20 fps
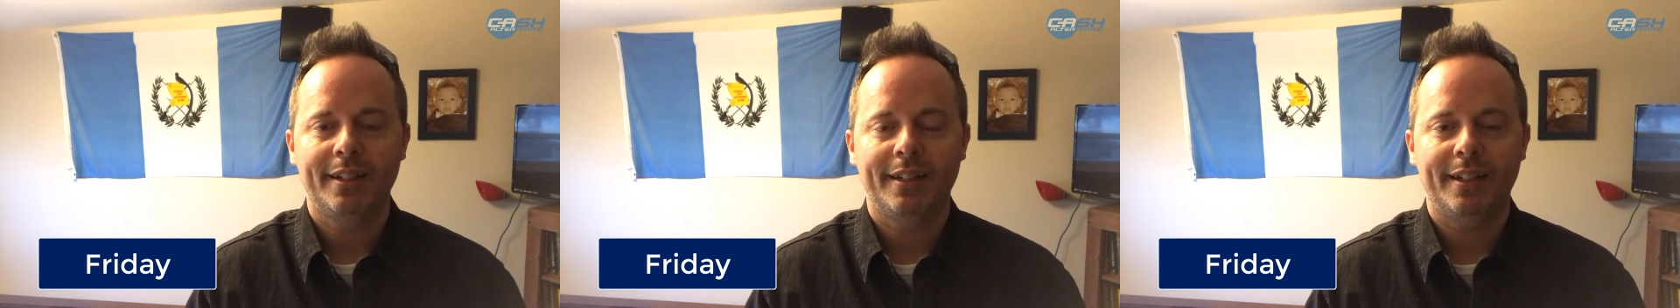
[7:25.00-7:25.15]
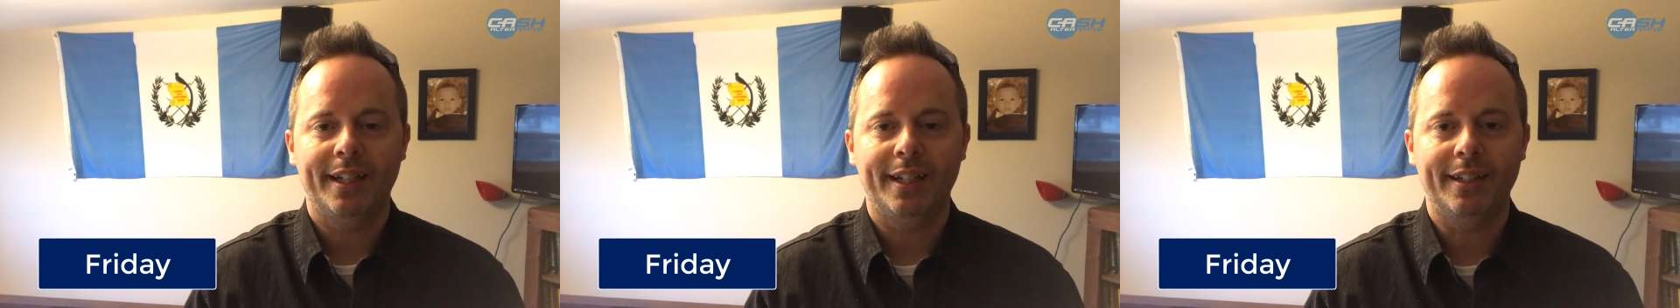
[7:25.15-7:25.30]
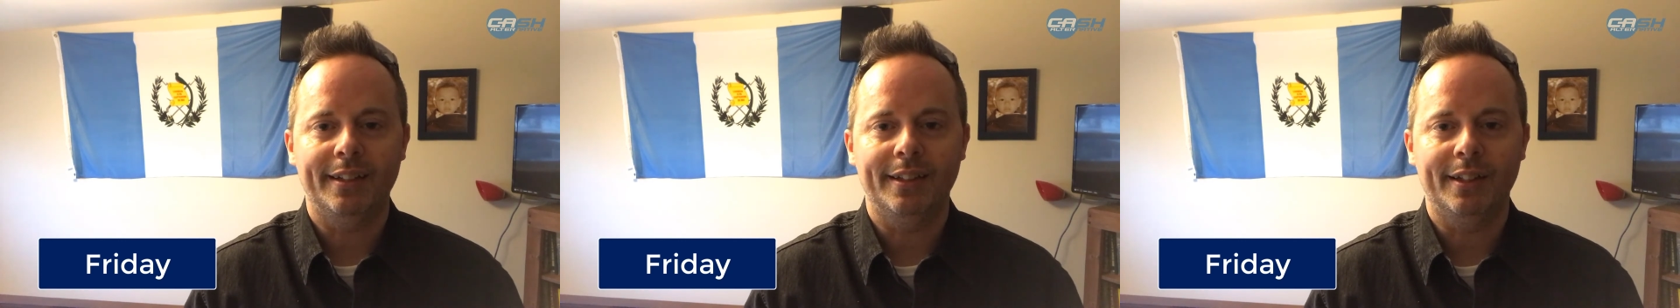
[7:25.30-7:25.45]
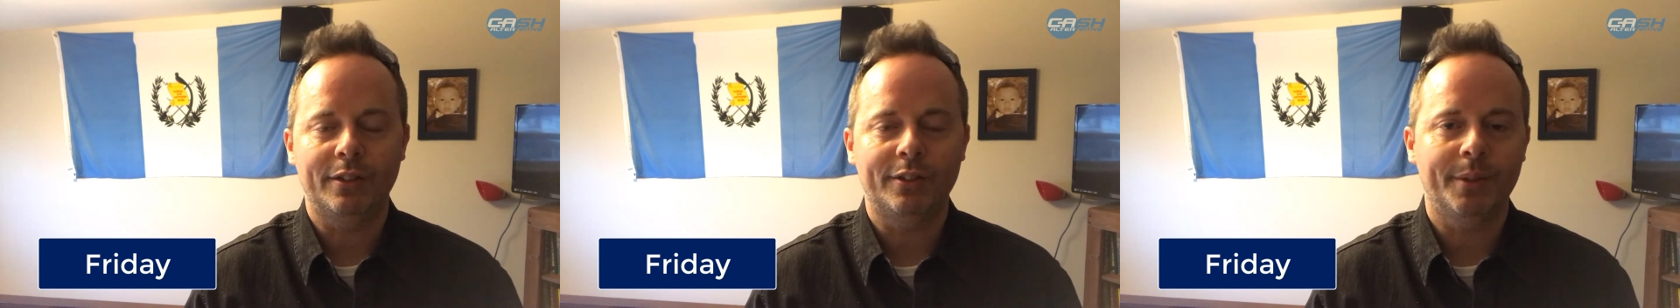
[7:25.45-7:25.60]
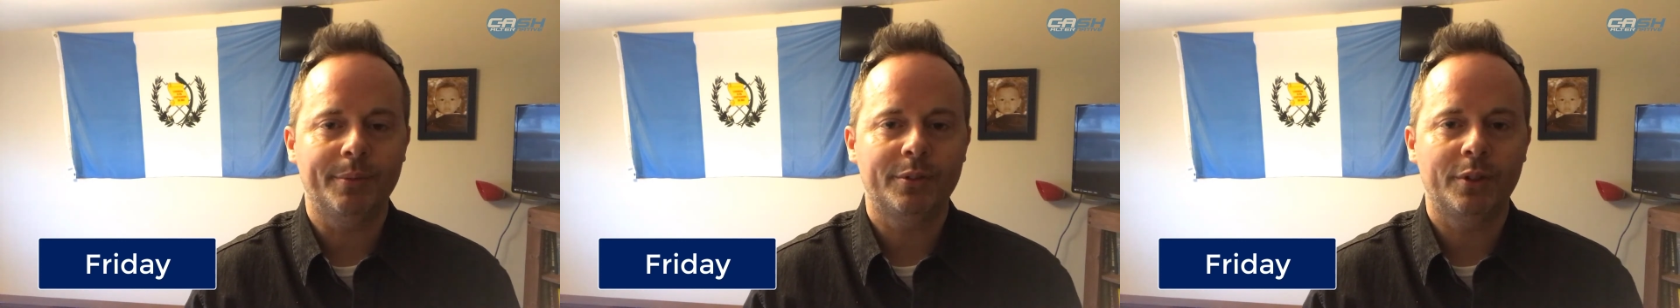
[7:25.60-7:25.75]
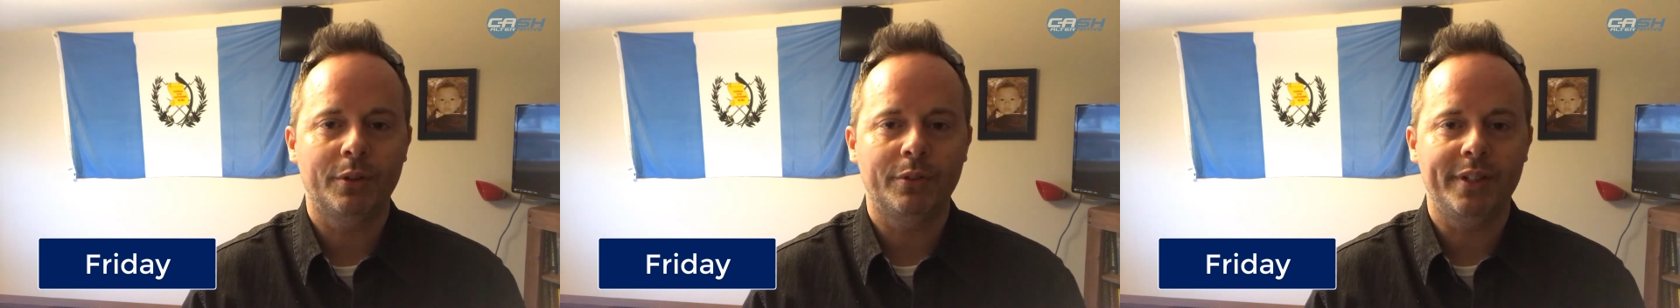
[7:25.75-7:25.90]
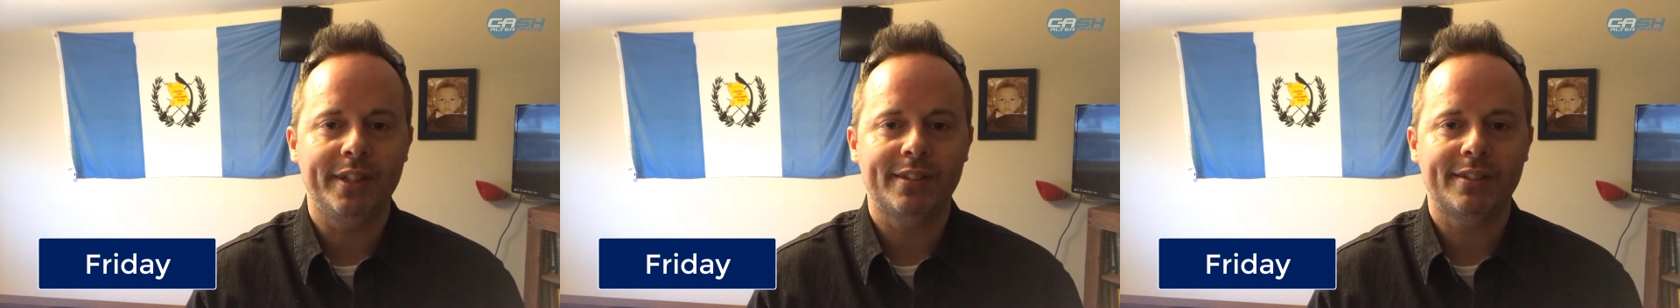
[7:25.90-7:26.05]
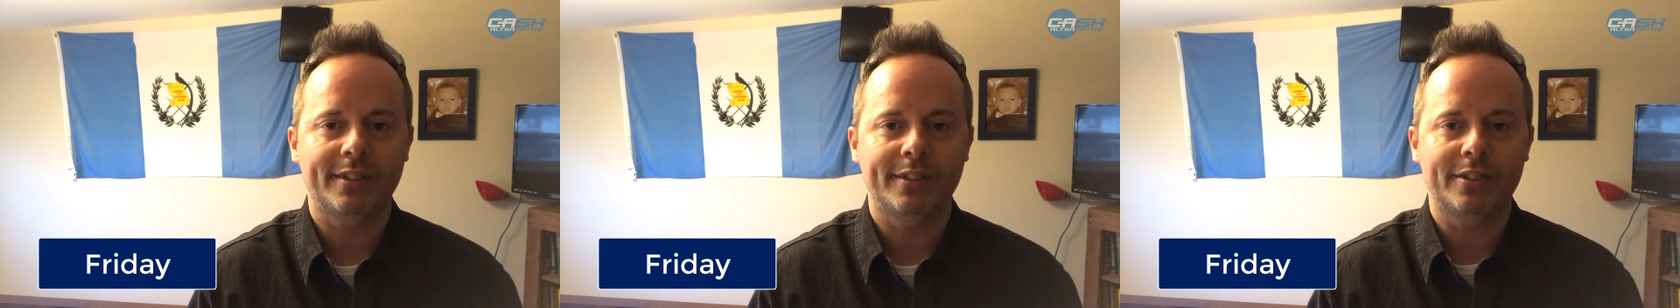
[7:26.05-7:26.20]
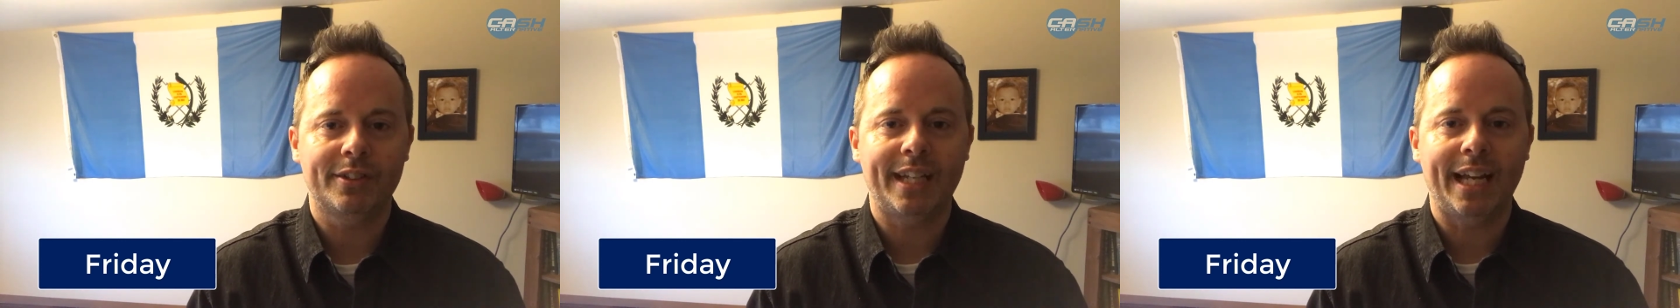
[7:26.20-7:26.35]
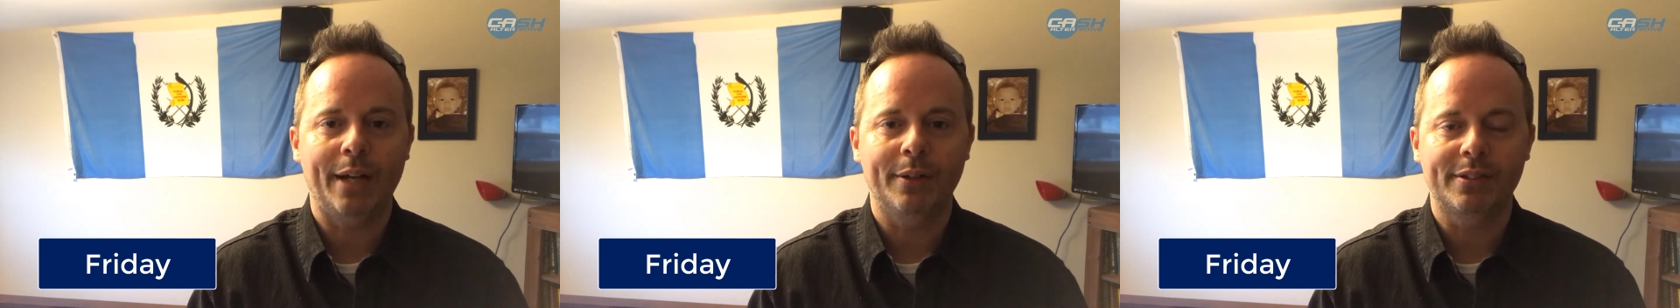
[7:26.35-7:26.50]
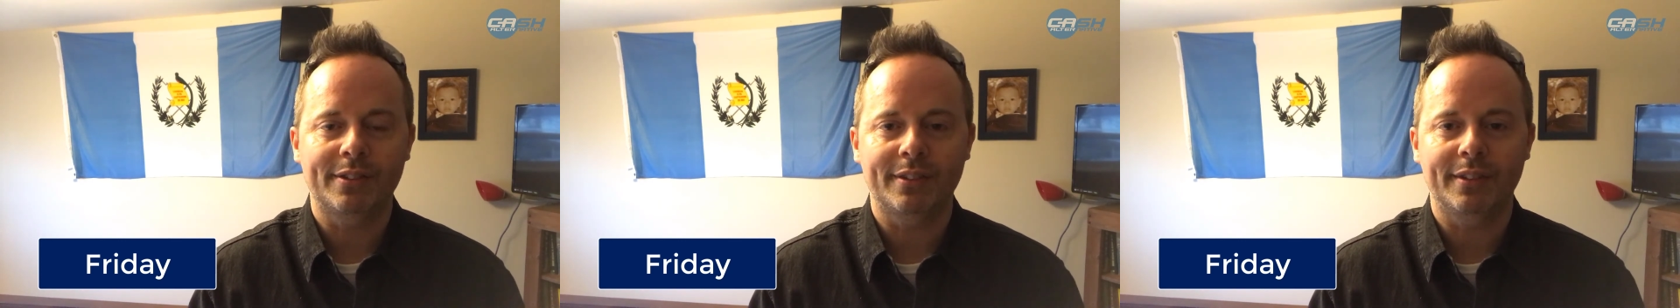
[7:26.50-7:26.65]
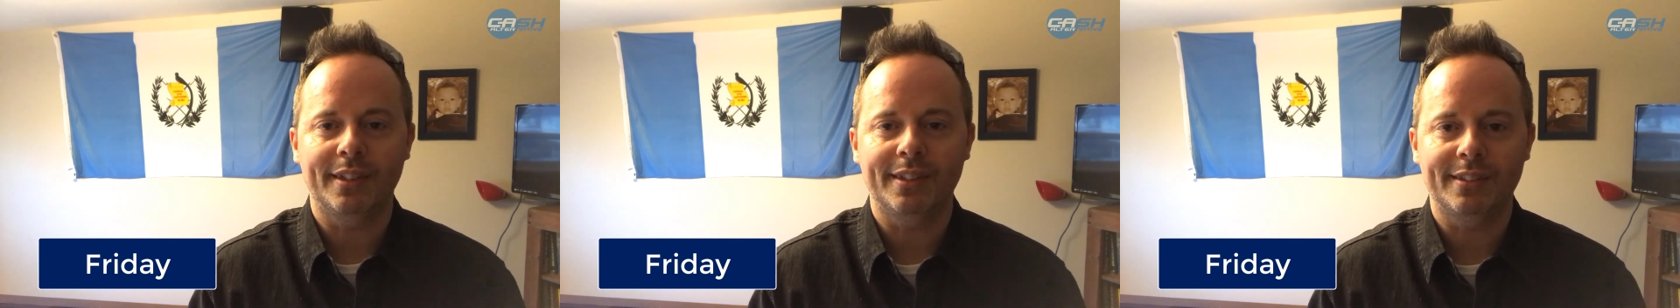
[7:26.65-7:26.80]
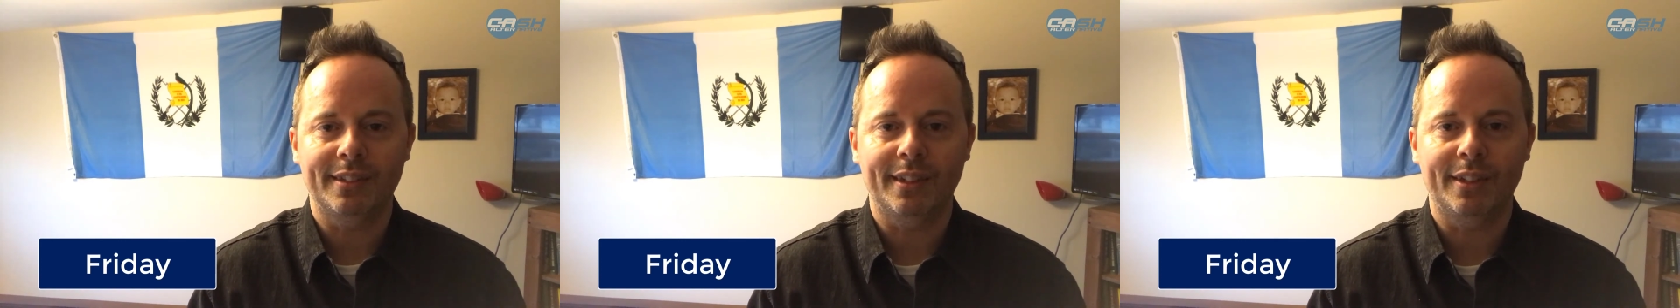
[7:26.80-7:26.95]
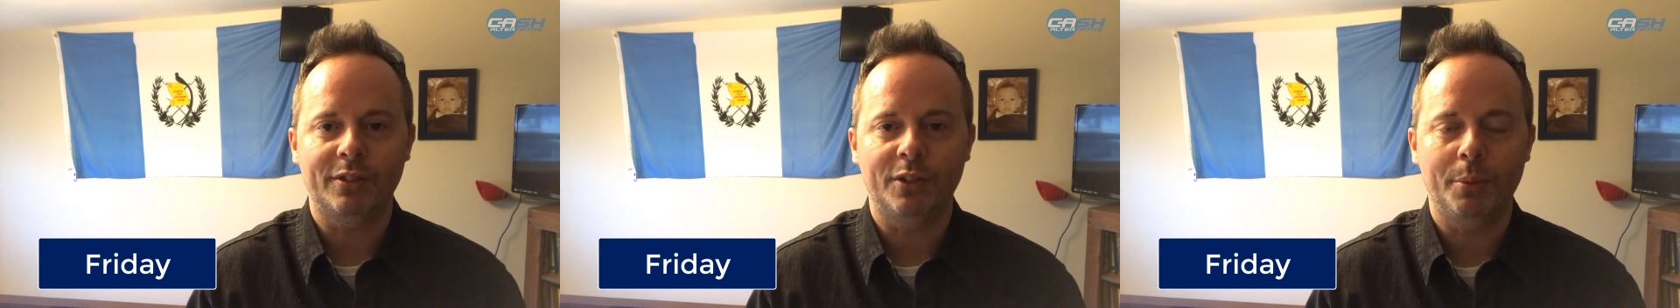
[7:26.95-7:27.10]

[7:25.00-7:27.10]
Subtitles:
And the Crypto Research Council is a